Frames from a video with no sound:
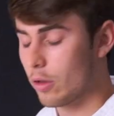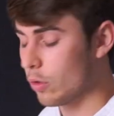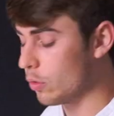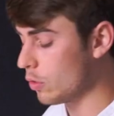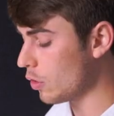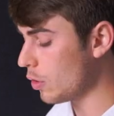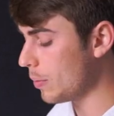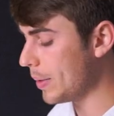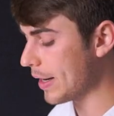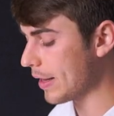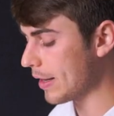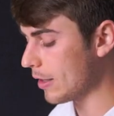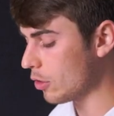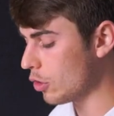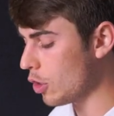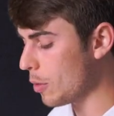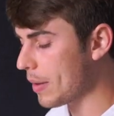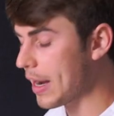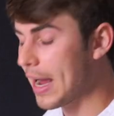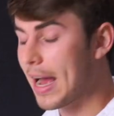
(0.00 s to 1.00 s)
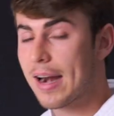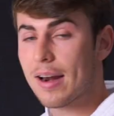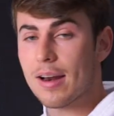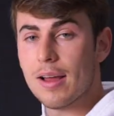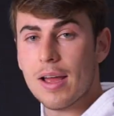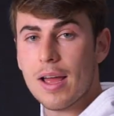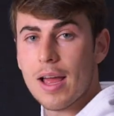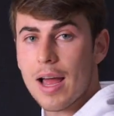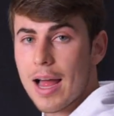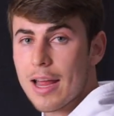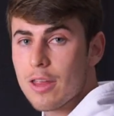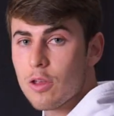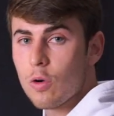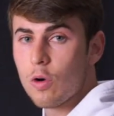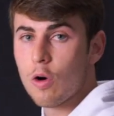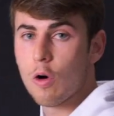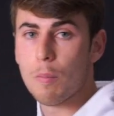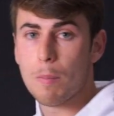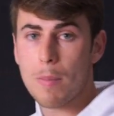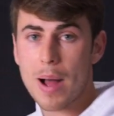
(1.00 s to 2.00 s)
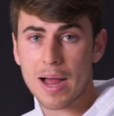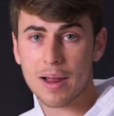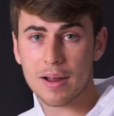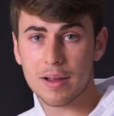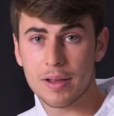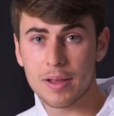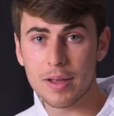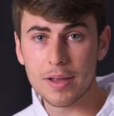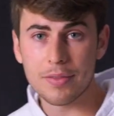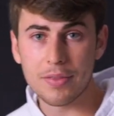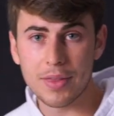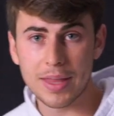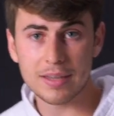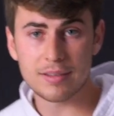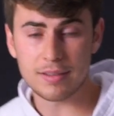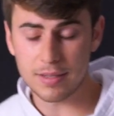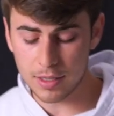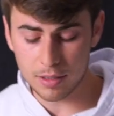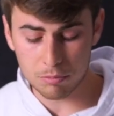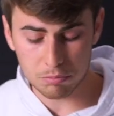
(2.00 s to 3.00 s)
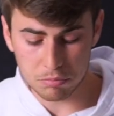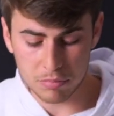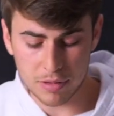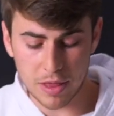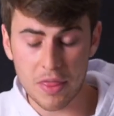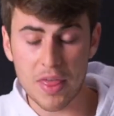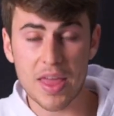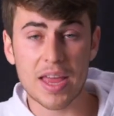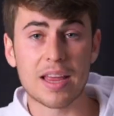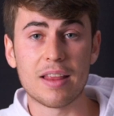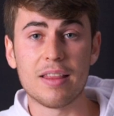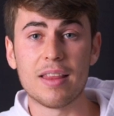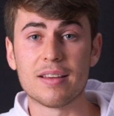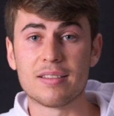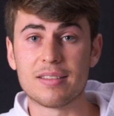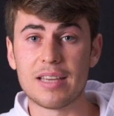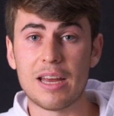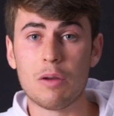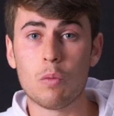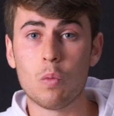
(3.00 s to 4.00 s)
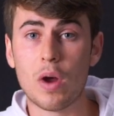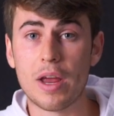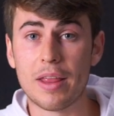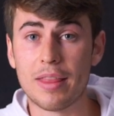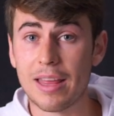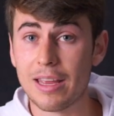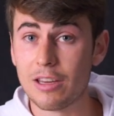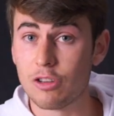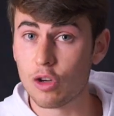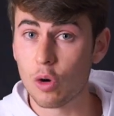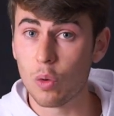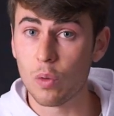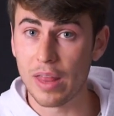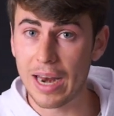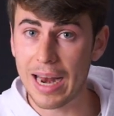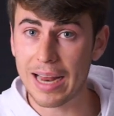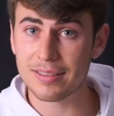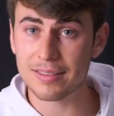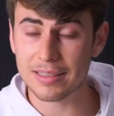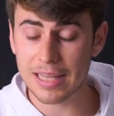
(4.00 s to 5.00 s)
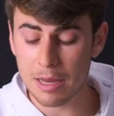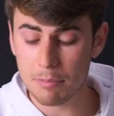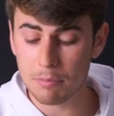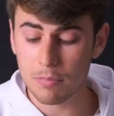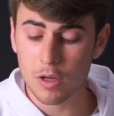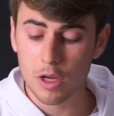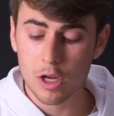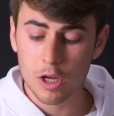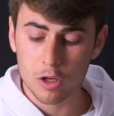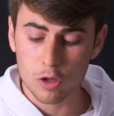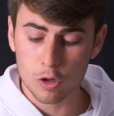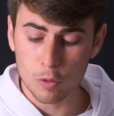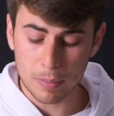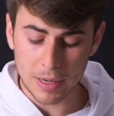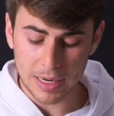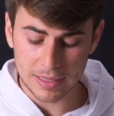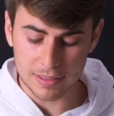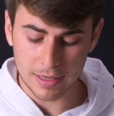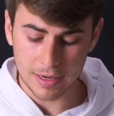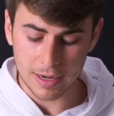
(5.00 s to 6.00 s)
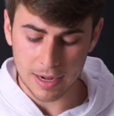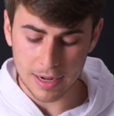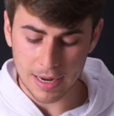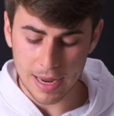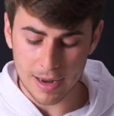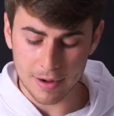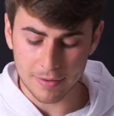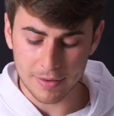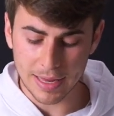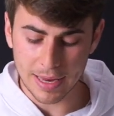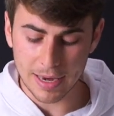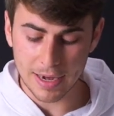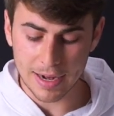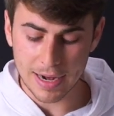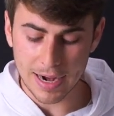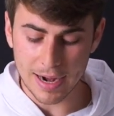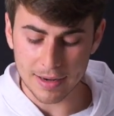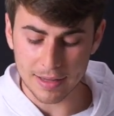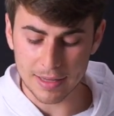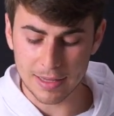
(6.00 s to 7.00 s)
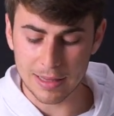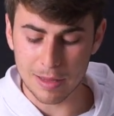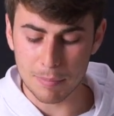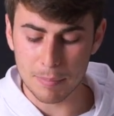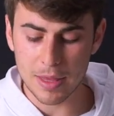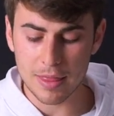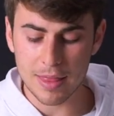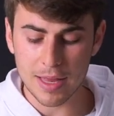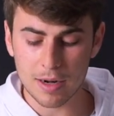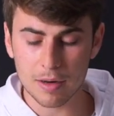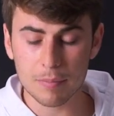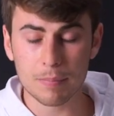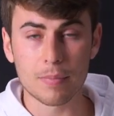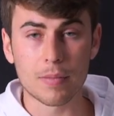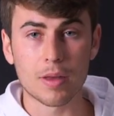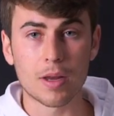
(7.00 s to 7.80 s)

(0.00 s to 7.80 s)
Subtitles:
You turn over the top card and you go back. They see the deck in the same way they saw the last time. You place their card in the middle.